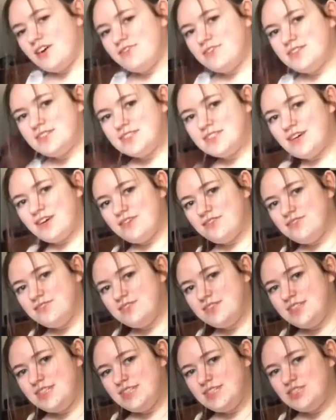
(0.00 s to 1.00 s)
itself
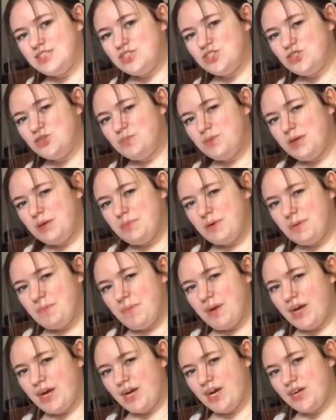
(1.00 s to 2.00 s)
needs to be a bit
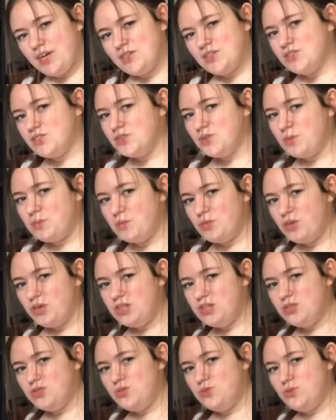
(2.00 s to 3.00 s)
bigger. So I'm
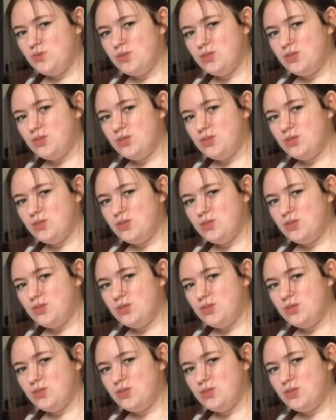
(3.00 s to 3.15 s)
going to